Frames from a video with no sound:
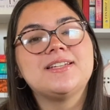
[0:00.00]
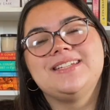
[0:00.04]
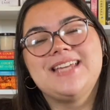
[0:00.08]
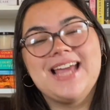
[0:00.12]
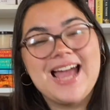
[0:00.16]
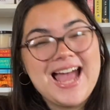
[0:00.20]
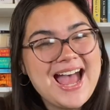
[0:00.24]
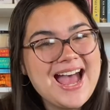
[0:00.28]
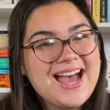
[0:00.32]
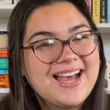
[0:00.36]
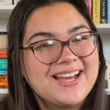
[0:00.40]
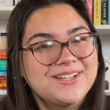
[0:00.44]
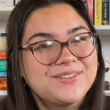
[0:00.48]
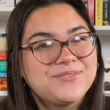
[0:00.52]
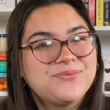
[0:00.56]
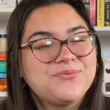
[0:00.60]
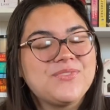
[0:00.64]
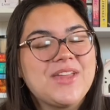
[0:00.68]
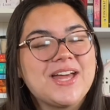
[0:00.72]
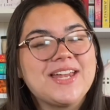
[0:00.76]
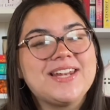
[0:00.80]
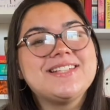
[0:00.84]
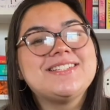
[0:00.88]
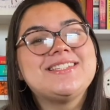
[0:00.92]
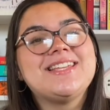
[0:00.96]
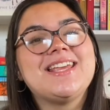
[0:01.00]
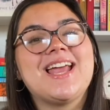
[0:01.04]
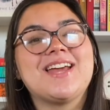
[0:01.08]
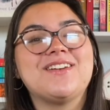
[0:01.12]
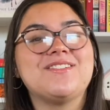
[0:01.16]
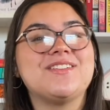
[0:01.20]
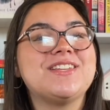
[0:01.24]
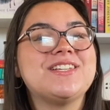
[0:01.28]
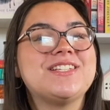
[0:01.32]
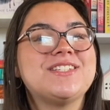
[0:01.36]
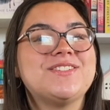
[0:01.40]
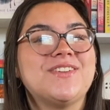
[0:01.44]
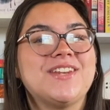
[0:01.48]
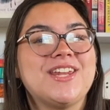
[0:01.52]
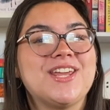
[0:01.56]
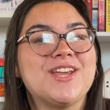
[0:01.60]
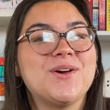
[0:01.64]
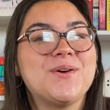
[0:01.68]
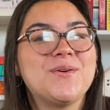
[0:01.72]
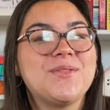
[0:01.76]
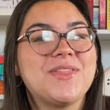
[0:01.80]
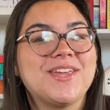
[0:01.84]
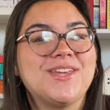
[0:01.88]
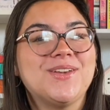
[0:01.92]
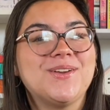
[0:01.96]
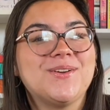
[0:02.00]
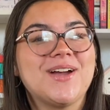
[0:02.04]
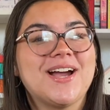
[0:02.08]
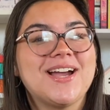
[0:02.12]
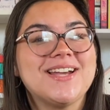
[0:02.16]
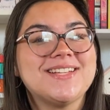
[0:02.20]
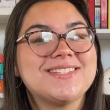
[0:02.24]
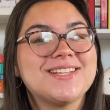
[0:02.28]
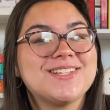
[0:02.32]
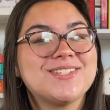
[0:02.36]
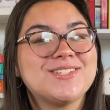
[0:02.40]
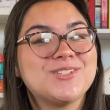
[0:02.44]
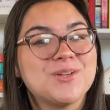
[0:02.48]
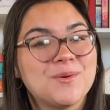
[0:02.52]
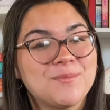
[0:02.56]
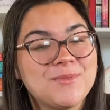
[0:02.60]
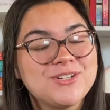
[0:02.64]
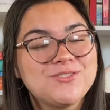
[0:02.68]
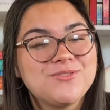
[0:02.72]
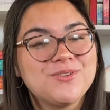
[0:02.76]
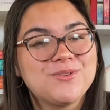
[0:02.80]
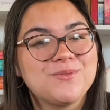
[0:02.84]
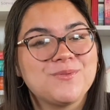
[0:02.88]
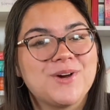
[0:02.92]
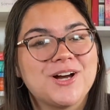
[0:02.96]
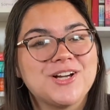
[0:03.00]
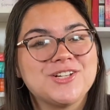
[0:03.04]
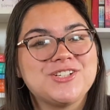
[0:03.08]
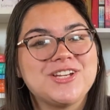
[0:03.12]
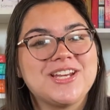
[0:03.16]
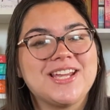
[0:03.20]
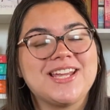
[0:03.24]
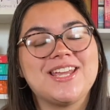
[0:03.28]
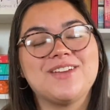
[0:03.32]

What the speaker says: Yeah, that is the end of this video. Thank you guys so much for watching.